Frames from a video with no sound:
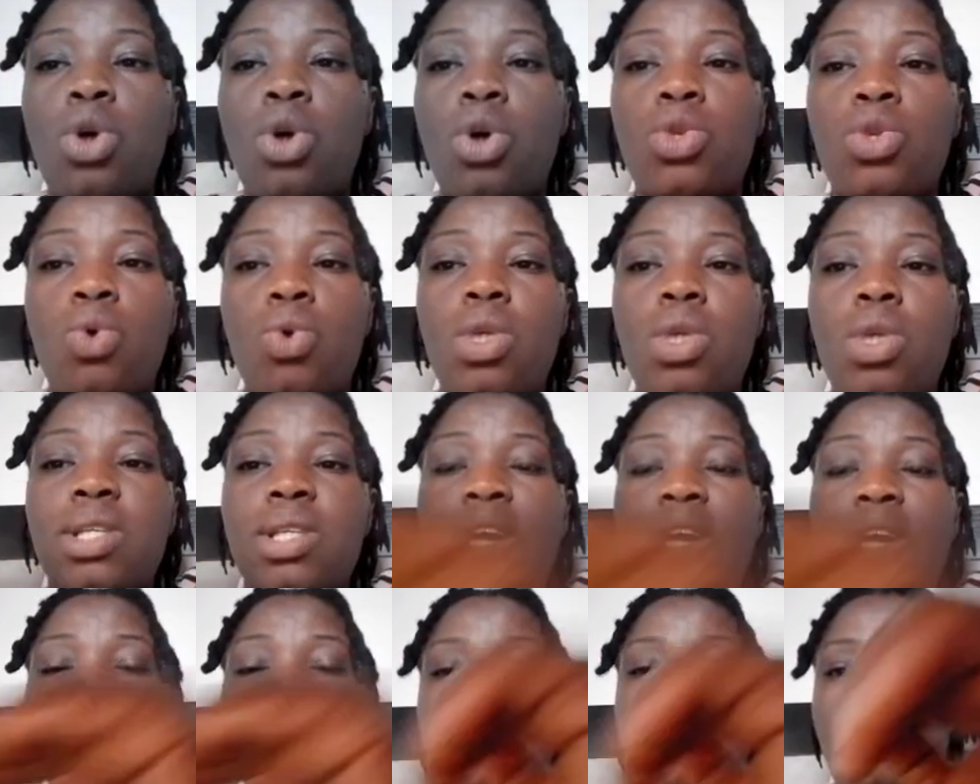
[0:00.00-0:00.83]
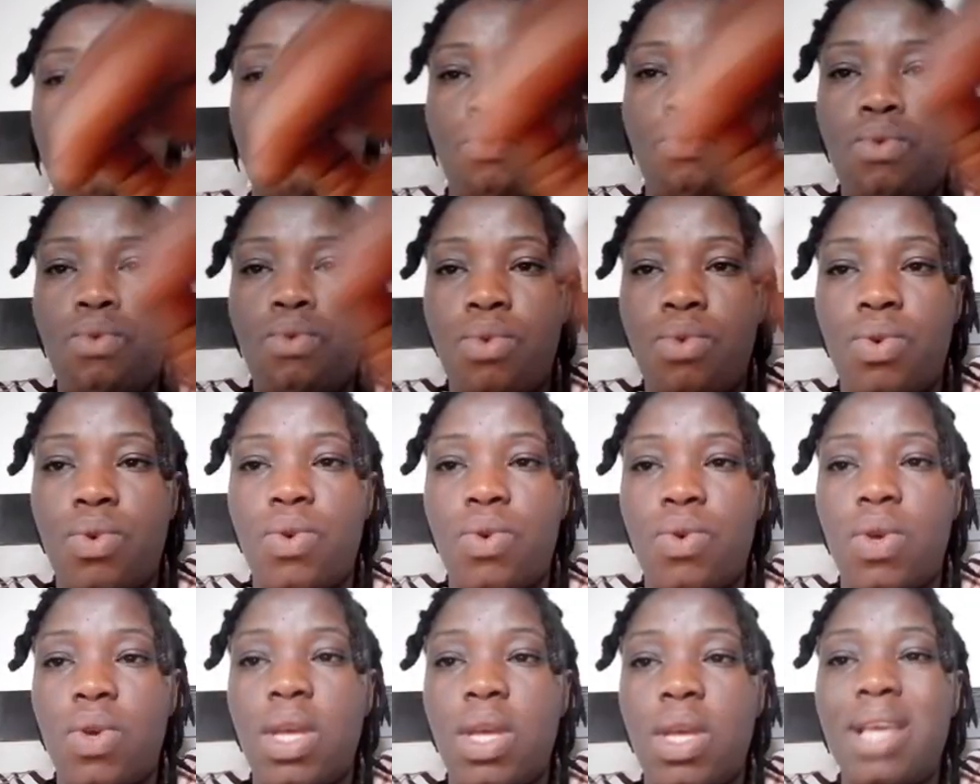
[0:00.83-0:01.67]
So 3/4
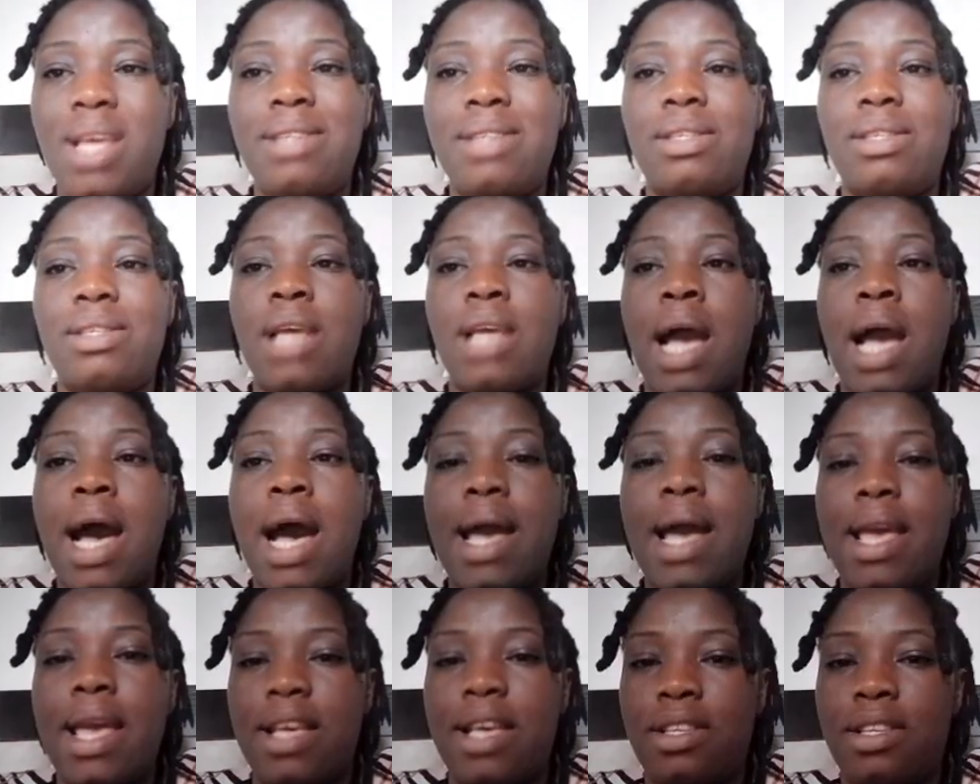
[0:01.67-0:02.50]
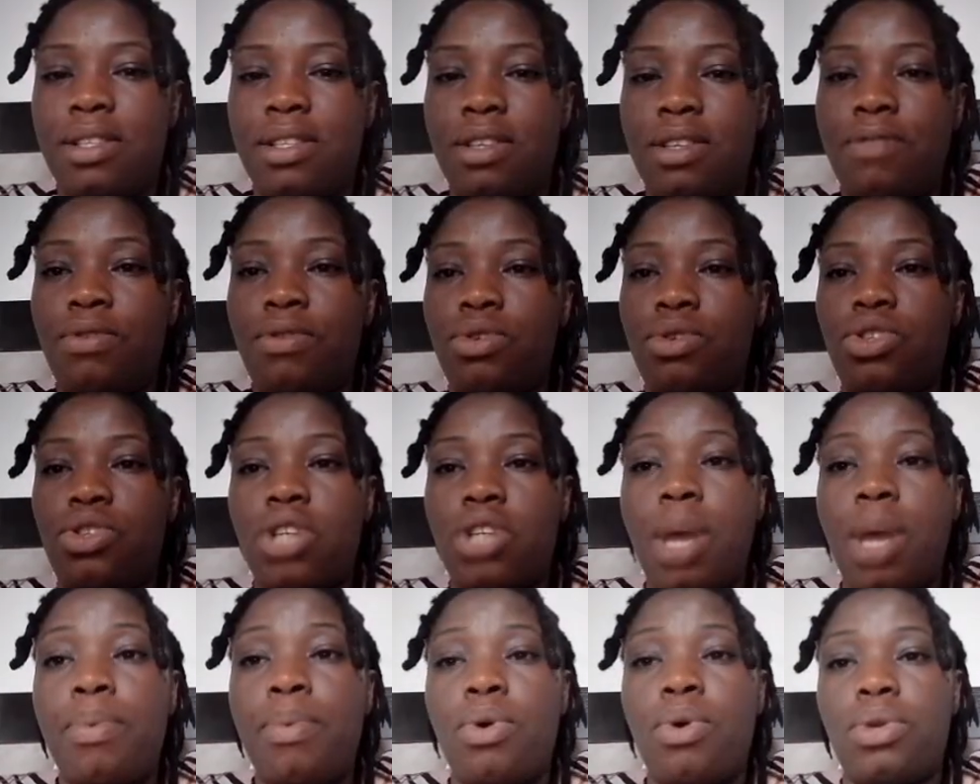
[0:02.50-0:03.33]
full is the
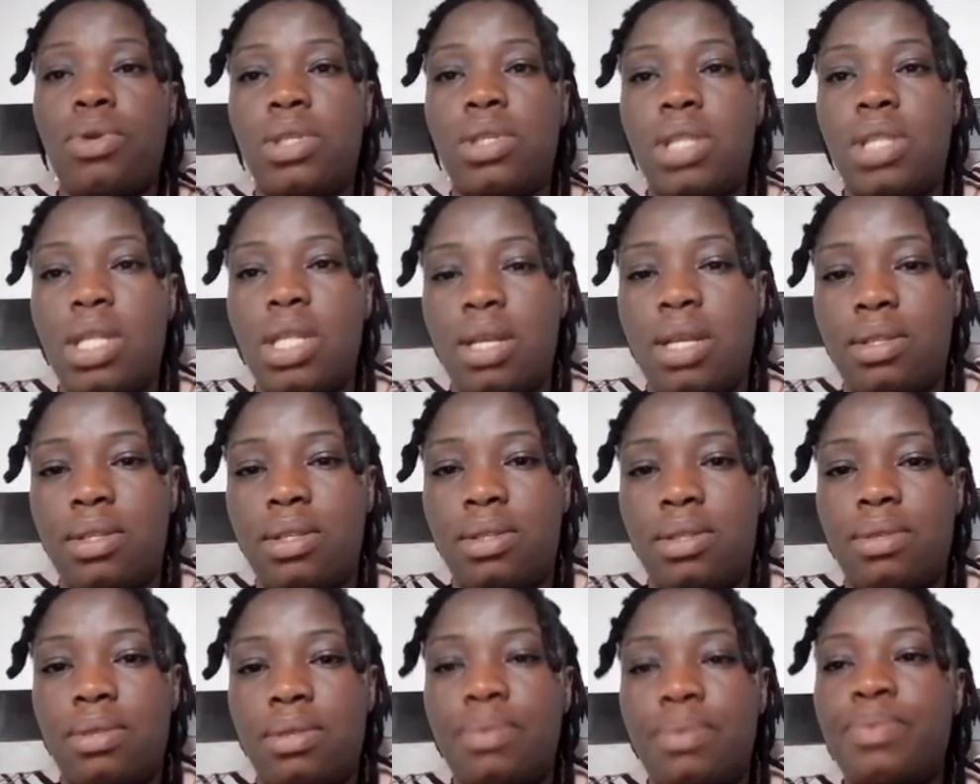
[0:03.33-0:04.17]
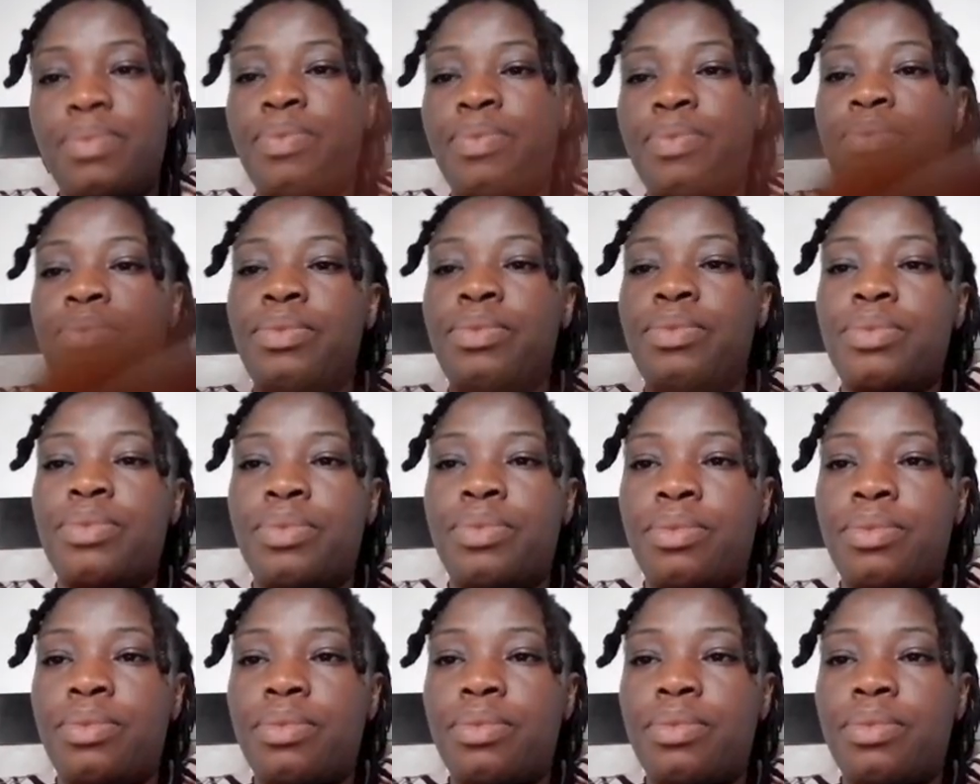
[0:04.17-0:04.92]
highest for sharp containers.